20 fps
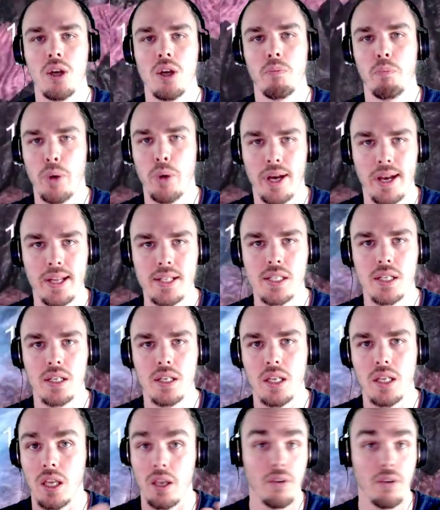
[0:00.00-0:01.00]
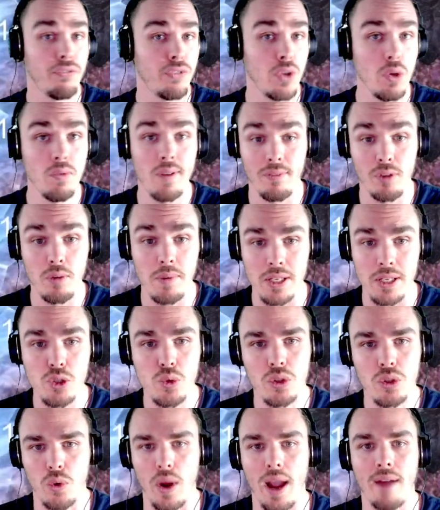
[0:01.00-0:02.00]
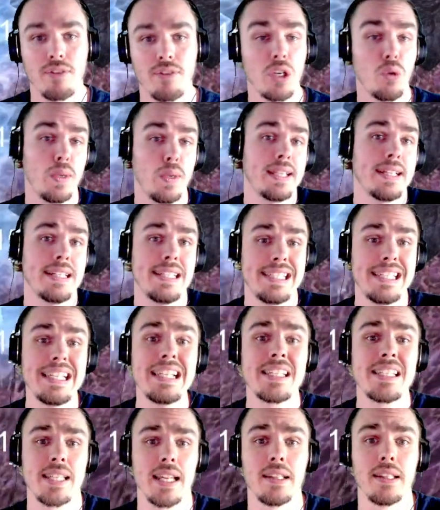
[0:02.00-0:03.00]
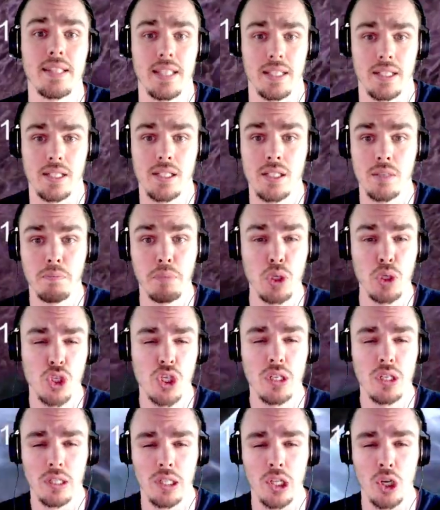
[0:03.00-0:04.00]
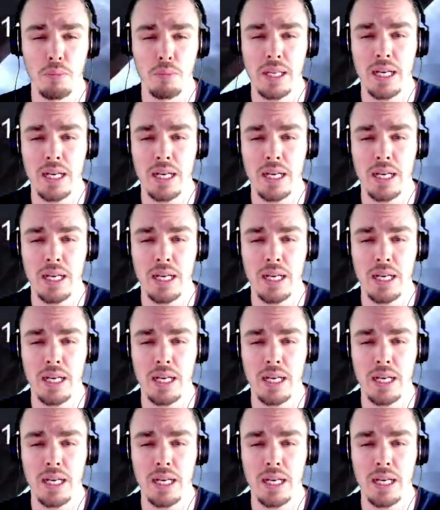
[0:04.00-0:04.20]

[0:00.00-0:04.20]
But if you've ever messed with crafting, we could descent this to push it a little bit